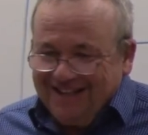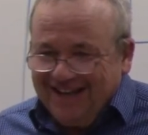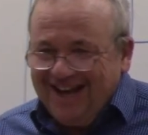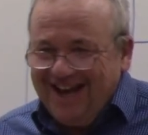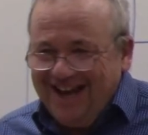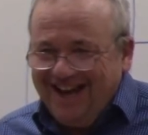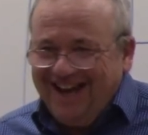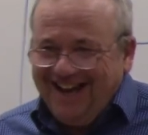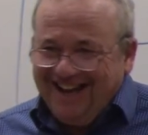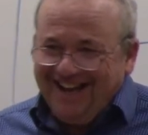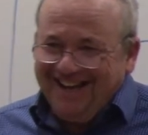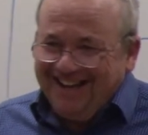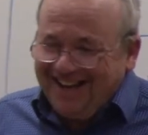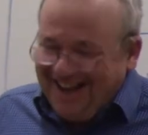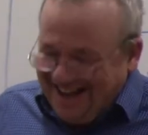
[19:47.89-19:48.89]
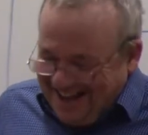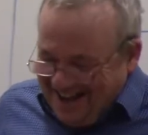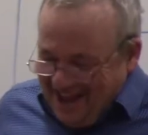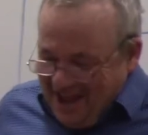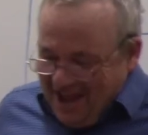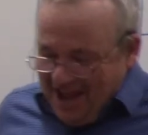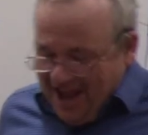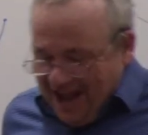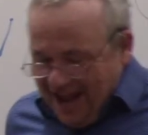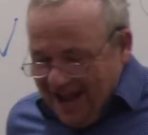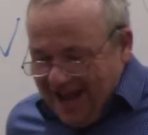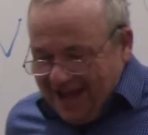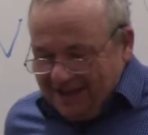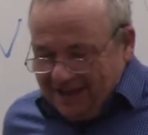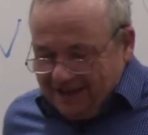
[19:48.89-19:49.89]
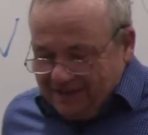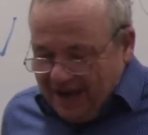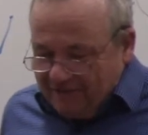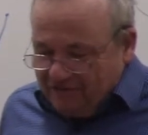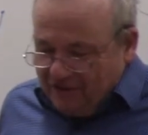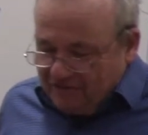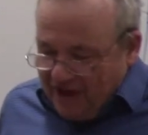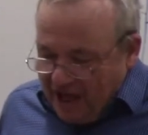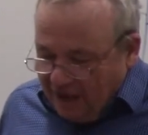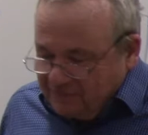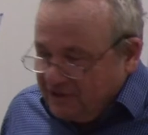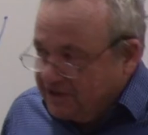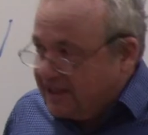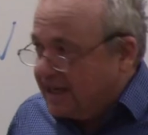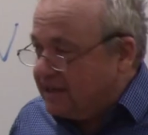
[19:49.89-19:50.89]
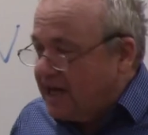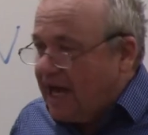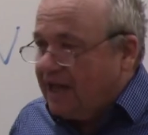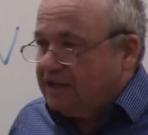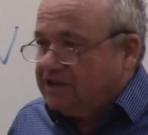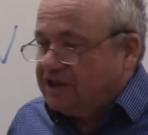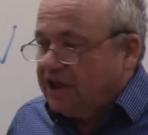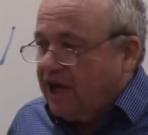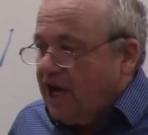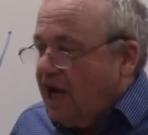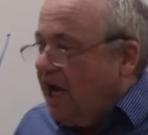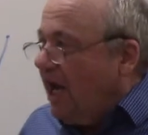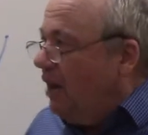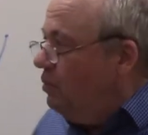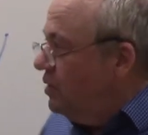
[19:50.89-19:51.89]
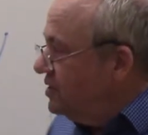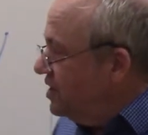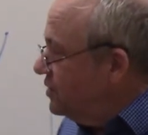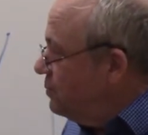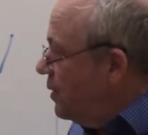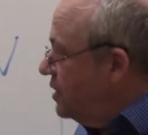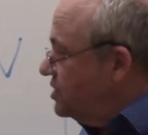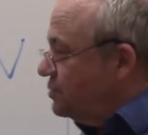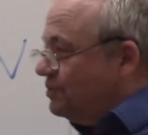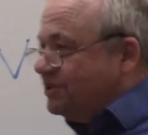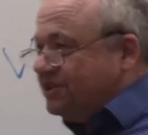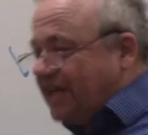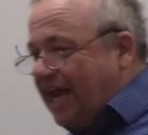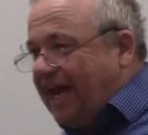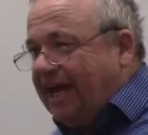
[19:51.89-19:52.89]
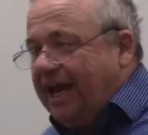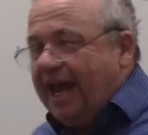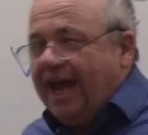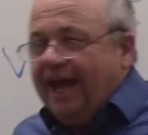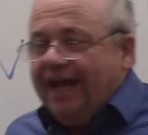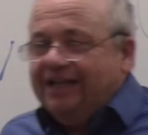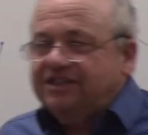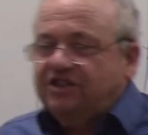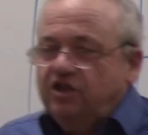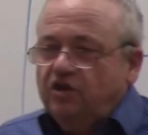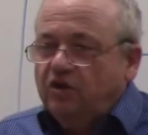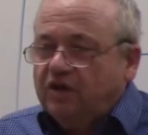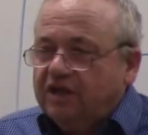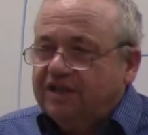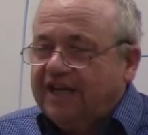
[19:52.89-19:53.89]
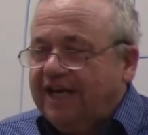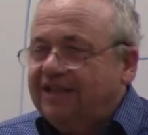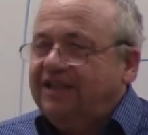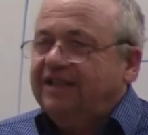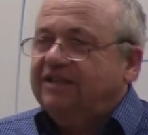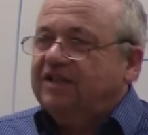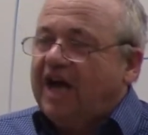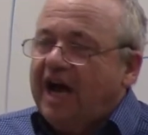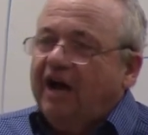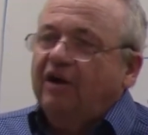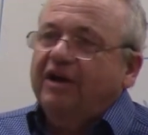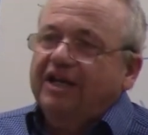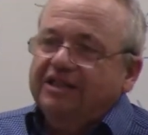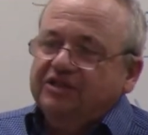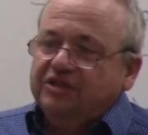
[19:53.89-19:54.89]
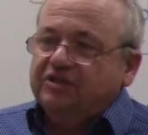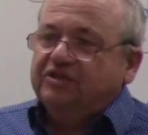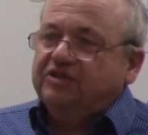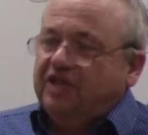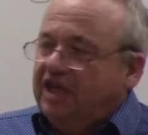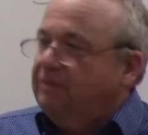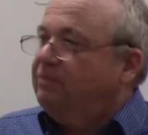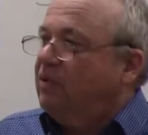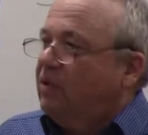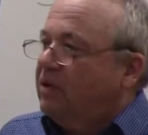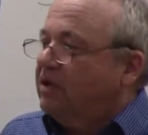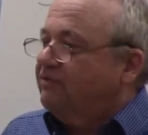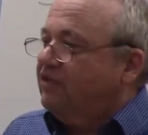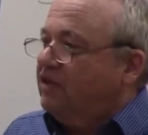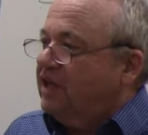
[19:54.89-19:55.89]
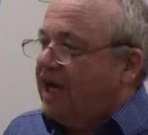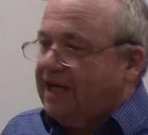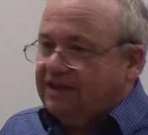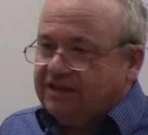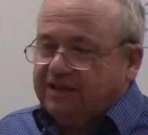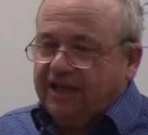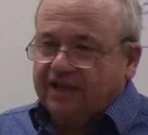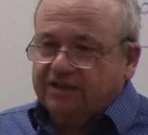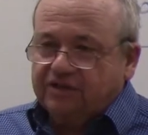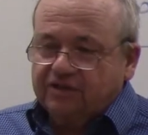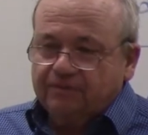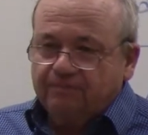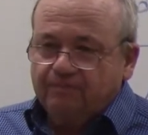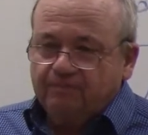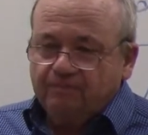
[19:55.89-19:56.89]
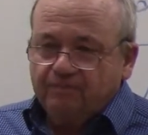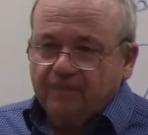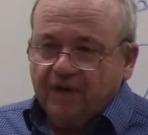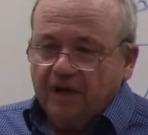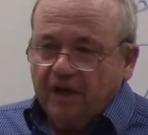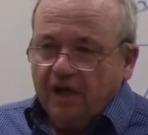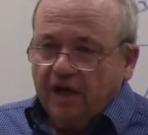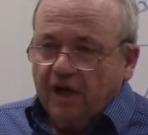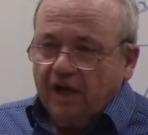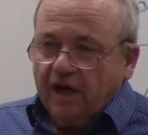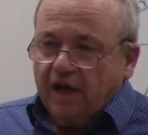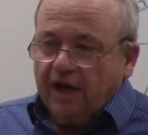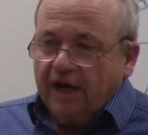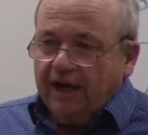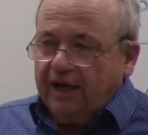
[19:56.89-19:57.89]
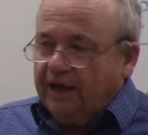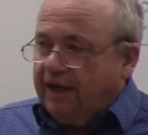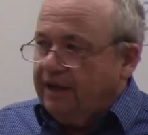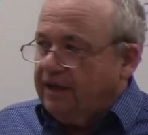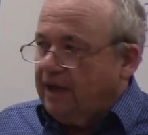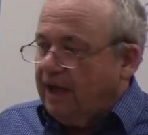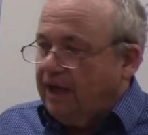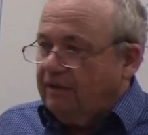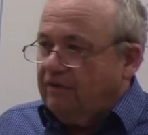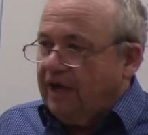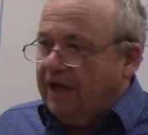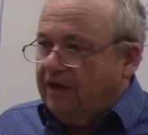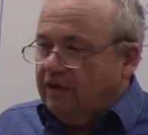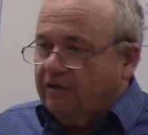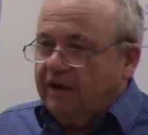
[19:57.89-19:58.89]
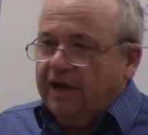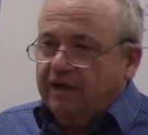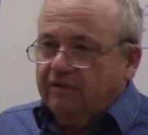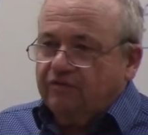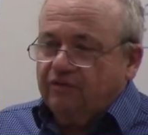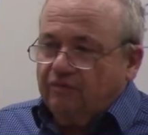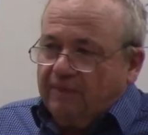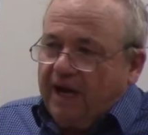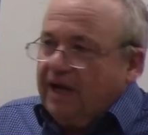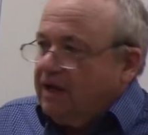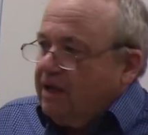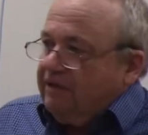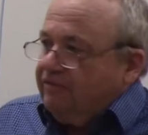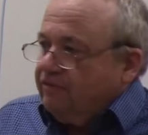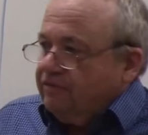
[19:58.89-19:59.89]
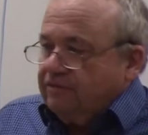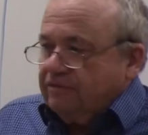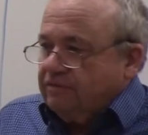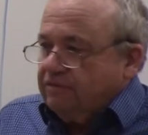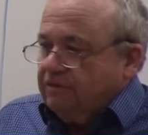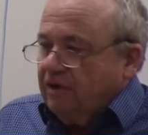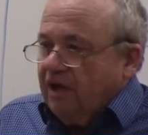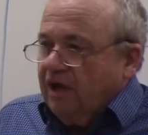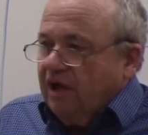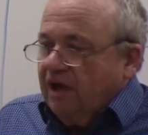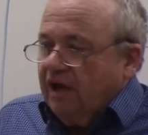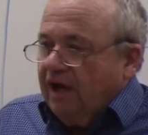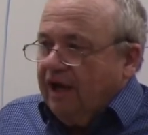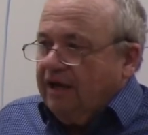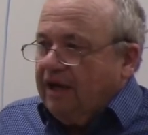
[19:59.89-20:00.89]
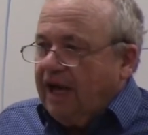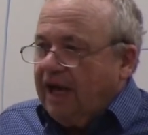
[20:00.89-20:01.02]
Yeah. And they've developed the technology. And what this person was saying is you could take the entire eastern seaboard of the United States and integrate it through magma. And